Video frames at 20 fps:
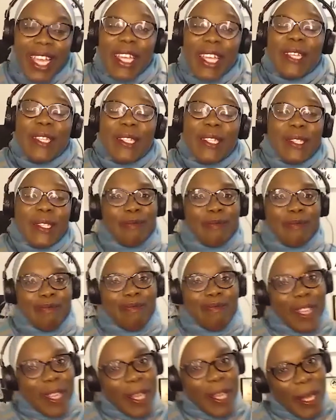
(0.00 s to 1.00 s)
So
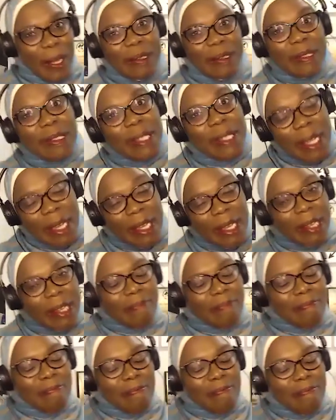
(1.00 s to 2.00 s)
I was
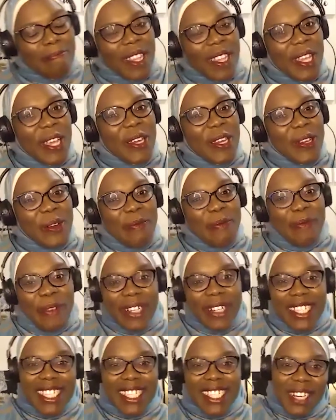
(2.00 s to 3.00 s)
saying, you're
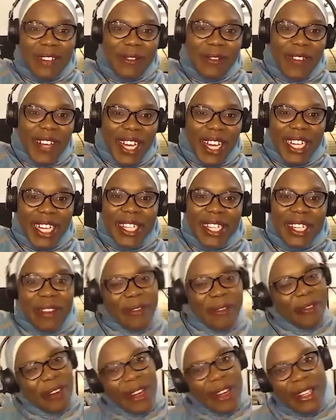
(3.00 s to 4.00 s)
board certified in
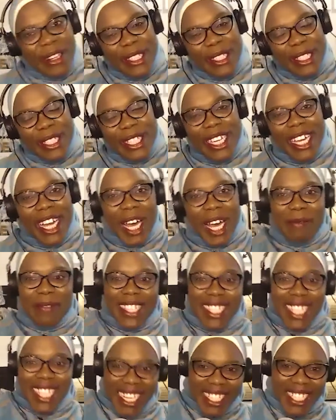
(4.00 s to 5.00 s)
nephrology,
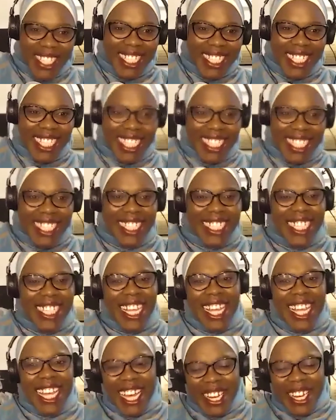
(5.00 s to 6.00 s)
hypertension disease,
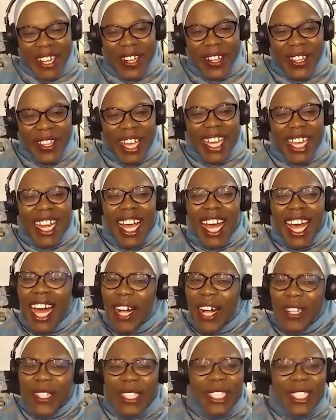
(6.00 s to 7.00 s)
and all that.
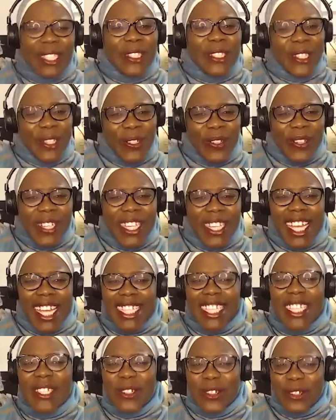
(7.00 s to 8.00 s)
How did you get
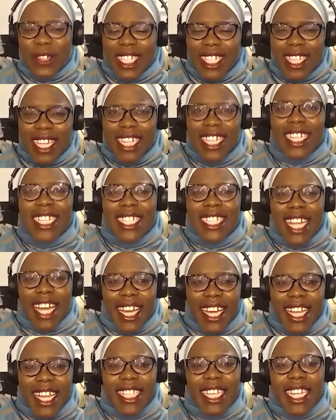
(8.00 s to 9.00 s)
interested in
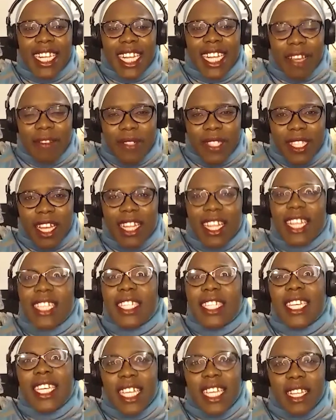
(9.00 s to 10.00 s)
diet and lifestyle as a
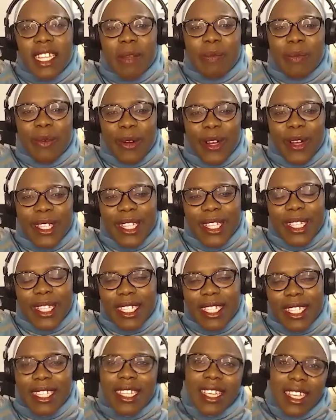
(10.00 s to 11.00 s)
healing process,
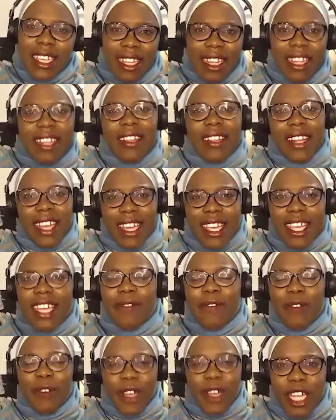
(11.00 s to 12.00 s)
like
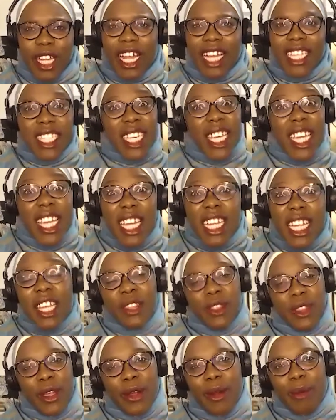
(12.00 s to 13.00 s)
as a healing
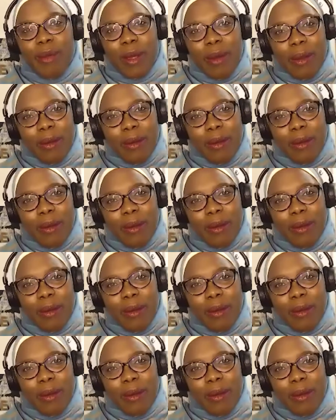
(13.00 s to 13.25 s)
therapy?